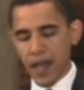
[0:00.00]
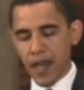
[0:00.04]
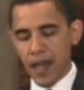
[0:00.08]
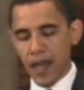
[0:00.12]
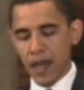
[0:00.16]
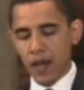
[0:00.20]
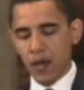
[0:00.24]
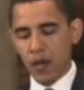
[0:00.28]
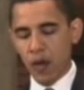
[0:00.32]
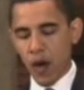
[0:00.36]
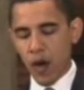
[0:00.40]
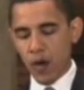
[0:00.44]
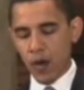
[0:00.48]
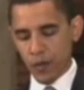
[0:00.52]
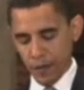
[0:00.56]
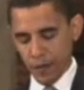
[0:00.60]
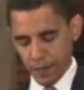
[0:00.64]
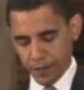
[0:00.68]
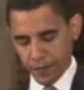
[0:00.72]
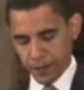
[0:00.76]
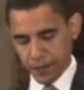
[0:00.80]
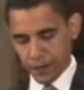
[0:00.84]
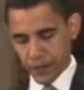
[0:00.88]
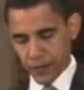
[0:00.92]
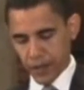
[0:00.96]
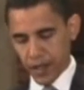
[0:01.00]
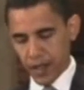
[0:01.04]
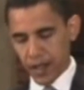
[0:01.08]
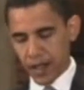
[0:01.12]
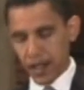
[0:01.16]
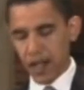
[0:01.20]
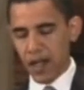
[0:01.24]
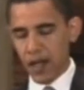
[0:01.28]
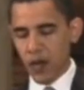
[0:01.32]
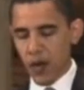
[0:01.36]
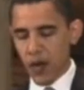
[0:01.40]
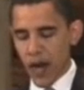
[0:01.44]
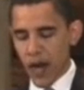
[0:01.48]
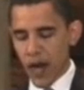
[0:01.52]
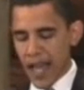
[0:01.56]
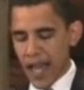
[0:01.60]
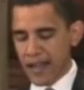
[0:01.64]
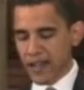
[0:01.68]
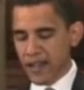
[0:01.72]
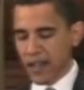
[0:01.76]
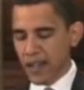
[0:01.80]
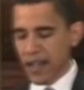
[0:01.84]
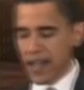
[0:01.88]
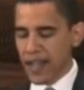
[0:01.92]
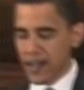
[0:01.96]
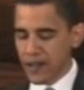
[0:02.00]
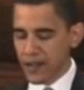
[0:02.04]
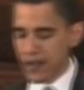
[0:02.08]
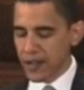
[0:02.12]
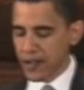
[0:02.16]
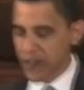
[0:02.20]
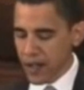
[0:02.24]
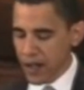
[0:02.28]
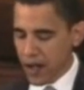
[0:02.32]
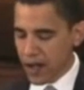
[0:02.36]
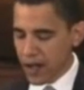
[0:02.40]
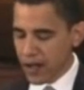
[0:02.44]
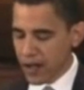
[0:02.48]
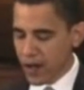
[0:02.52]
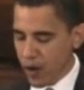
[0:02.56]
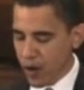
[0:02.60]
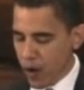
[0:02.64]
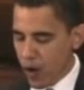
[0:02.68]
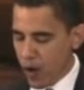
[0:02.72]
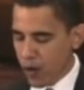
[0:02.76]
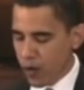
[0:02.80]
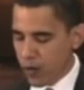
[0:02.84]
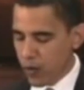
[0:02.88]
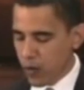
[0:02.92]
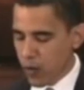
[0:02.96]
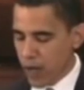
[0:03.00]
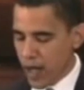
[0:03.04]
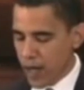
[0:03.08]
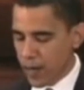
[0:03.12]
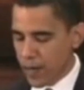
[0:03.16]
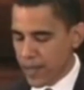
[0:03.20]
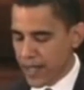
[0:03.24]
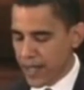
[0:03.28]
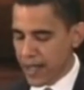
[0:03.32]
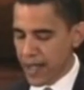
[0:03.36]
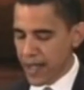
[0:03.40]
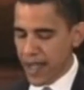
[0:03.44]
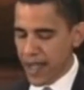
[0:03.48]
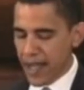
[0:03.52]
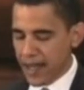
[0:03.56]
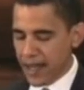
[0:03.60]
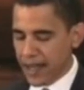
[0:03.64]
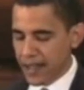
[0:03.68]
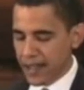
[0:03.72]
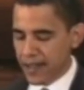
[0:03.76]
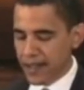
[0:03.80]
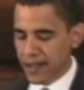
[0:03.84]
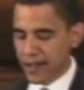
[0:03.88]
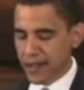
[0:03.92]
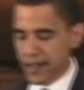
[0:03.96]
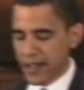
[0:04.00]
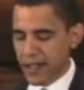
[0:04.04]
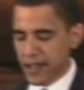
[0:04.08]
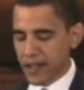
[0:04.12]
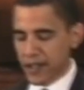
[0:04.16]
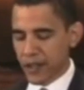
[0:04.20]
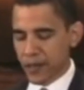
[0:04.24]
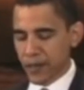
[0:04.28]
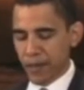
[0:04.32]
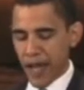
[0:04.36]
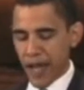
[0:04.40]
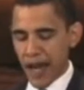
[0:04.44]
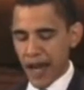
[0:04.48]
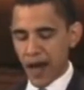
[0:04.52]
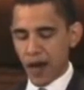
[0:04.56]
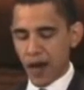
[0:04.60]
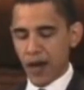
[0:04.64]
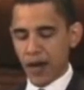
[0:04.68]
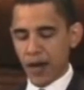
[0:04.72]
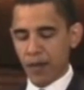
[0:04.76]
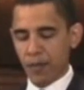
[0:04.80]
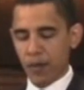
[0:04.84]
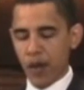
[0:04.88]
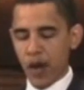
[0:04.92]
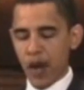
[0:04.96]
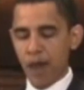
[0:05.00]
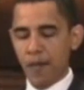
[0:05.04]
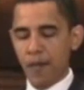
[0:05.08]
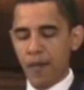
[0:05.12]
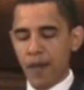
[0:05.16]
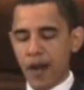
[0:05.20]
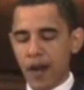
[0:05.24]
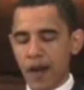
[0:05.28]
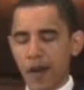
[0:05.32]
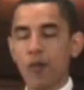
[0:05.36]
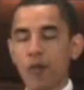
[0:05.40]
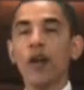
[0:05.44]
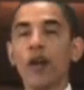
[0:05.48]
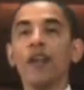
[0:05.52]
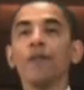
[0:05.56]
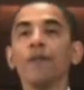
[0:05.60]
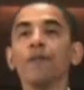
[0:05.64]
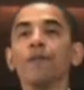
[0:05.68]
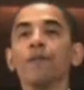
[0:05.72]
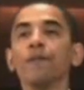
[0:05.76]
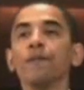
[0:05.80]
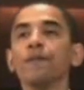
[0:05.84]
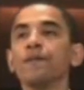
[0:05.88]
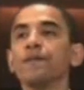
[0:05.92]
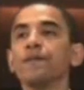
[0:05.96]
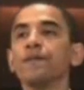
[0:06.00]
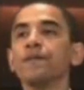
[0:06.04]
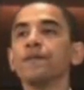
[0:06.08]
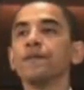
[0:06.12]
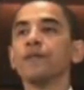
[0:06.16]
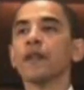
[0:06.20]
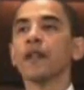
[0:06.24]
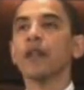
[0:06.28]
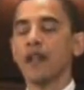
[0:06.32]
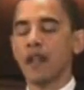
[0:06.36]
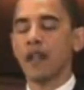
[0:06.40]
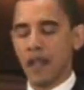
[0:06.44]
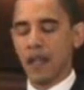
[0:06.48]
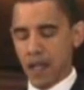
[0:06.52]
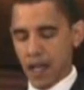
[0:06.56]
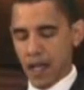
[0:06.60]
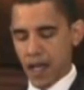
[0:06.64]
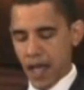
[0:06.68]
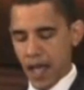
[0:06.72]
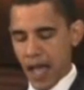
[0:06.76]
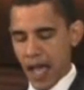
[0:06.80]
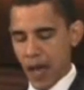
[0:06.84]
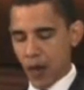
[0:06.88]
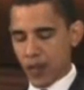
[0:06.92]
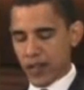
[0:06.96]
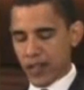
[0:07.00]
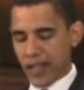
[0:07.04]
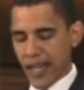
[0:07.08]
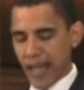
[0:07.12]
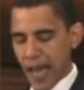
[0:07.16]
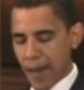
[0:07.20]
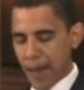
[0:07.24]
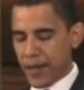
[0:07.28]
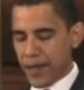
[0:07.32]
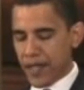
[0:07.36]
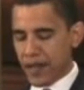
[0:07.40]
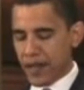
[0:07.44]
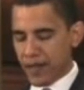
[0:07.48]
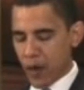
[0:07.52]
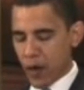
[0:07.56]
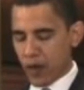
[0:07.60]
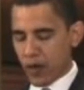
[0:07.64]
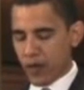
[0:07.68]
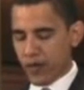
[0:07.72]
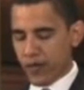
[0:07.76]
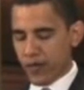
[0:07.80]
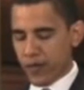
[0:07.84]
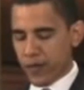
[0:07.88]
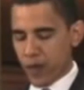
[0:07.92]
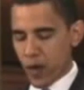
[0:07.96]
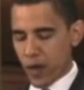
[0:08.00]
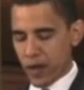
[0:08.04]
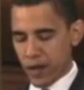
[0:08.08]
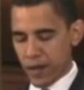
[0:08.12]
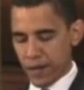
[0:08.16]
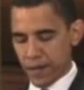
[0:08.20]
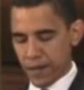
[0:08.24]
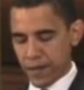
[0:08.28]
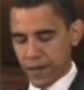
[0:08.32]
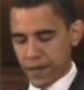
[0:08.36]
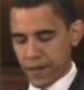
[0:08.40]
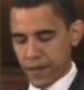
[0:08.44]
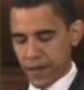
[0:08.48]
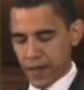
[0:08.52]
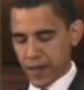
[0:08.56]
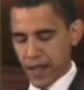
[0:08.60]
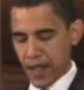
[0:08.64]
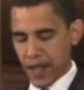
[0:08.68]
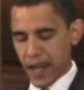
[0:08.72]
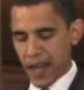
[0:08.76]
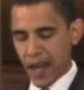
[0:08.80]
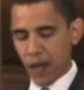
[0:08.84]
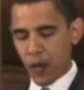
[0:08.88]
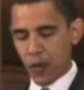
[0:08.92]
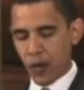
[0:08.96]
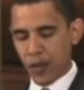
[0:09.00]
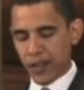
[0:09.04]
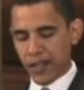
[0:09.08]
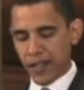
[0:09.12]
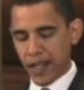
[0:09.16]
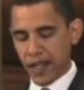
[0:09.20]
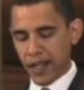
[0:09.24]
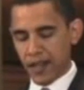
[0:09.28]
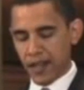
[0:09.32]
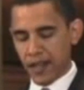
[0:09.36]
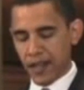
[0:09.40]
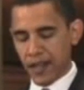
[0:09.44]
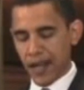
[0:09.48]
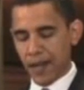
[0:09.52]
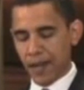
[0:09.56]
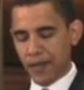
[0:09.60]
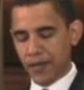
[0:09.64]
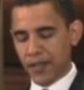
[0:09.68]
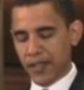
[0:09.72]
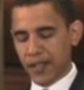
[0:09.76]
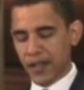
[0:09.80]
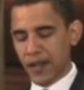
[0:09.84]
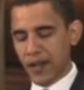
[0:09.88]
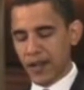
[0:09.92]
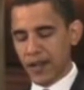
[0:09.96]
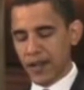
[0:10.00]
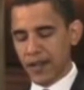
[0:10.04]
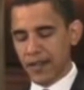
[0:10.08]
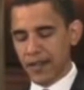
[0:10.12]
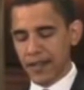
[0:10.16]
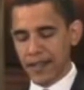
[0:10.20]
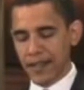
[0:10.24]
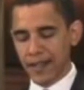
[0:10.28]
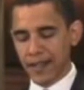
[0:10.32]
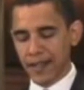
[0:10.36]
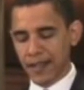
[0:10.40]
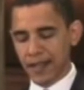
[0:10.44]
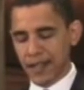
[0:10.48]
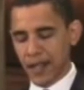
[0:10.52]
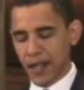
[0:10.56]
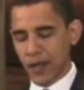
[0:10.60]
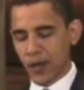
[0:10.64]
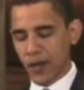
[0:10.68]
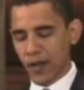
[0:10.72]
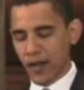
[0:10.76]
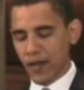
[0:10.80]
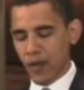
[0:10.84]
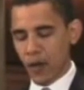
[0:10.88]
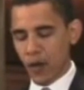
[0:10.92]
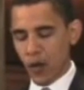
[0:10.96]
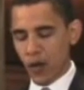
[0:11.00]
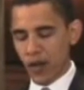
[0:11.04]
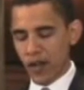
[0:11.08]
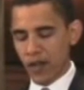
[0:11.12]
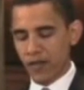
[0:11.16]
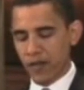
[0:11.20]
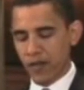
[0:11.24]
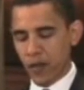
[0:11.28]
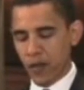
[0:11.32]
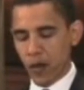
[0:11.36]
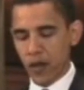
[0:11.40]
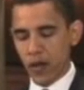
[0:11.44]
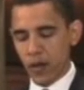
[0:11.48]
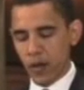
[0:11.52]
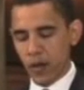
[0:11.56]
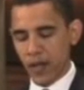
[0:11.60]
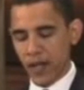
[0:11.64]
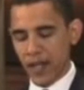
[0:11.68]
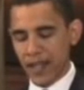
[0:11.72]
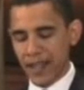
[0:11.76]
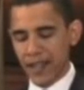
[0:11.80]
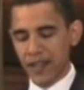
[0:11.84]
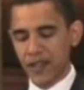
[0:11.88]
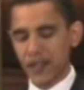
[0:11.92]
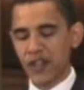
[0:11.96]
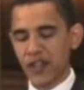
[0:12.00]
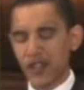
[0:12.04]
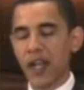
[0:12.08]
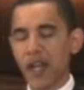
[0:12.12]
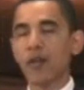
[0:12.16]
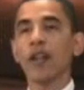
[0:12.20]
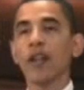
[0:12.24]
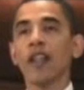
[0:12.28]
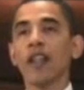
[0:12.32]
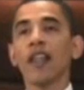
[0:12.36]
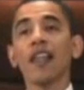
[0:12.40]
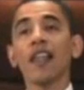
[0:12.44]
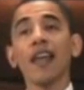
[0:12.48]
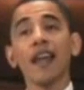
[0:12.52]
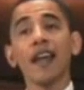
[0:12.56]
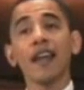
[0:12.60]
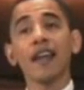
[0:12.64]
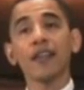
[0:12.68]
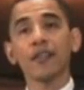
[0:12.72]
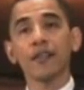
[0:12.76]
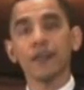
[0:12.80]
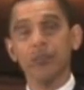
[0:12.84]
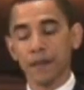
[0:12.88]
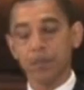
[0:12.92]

quote, "Congratulations on your overwhelming and inspiring primary win. I was happy to vote for you, and I will tell you that I'm seriously considering voting for you in the general election.